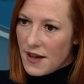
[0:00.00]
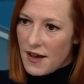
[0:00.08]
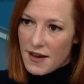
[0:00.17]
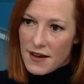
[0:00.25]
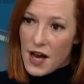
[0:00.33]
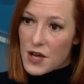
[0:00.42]

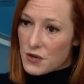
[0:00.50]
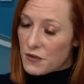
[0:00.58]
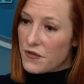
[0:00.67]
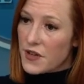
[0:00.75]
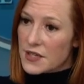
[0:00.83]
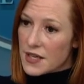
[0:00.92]
Uh,
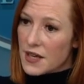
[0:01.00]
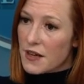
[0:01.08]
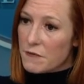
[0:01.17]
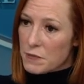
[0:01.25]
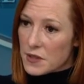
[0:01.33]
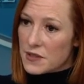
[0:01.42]
underfunding
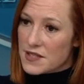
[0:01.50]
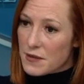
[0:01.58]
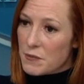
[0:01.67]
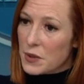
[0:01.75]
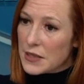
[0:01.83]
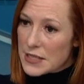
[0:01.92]
of pol
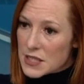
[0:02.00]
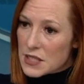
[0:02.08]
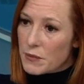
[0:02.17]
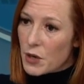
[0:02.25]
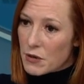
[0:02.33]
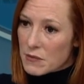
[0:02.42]
some police
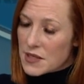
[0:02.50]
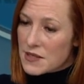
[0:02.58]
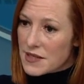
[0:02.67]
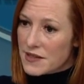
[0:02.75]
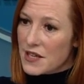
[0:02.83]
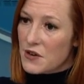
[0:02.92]

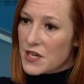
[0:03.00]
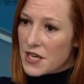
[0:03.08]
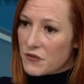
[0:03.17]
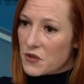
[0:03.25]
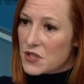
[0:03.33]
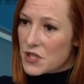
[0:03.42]
departments and their
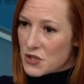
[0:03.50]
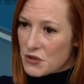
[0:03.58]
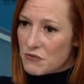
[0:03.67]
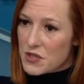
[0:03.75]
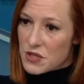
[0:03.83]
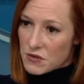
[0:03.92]
need for
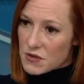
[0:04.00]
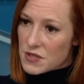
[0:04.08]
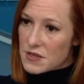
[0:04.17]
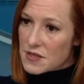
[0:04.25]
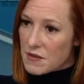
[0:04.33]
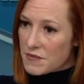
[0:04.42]
additional
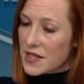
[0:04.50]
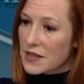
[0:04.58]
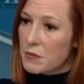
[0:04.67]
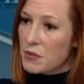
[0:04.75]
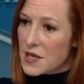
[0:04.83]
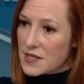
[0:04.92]
resources, something
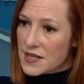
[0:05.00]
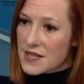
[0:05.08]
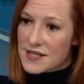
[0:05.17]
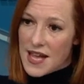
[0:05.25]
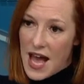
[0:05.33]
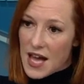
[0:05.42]
the president
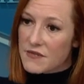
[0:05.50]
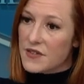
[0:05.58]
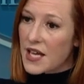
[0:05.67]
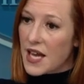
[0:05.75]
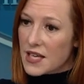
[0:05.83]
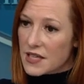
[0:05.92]
has
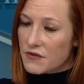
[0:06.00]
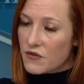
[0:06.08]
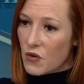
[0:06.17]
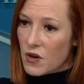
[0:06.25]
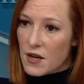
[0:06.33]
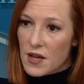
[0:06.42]
advocated
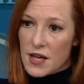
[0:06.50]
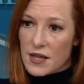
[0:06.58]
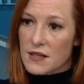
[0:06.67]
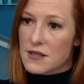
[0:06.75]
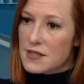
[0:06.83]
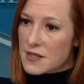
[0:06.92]
for
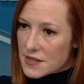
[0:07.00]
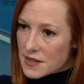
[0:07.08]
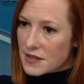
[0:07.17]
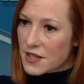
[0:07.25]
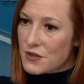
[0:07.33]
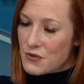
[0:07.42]

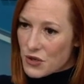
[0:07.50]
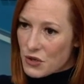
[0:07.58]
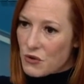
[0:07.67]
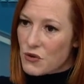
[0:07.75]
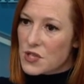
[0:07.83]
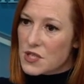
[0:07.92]
consistently through the
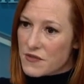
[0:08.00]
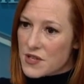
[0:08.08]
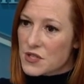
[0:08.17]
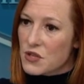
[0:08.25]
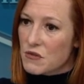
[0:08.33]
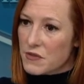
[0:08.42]
course of
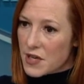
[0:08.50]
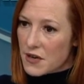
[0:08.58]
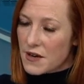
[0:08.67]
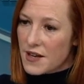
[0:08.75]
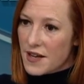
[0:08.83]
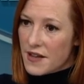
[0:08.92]
his
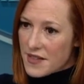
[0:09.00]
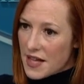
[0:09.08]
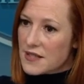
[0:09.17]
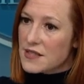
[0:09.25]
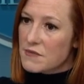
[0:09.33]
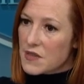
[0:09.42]
career.
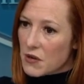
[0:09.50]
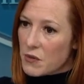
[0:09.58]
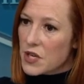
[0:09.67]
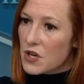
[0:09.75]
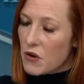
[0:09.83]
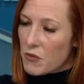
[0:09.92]
That's something
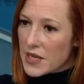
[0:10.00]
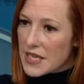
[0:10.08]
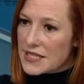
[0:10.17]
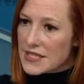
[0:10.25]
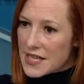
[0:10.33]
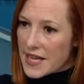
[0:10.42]
we know we
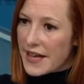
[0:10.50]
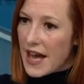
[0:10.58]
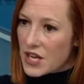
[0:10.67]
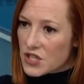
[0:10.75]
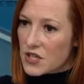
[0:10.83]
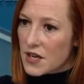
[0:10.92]
need to take
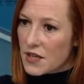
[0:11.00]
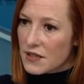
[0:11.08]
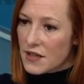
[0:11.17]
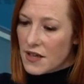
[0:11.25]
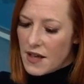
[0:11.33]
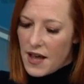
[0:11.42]
action
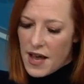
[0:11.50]
on.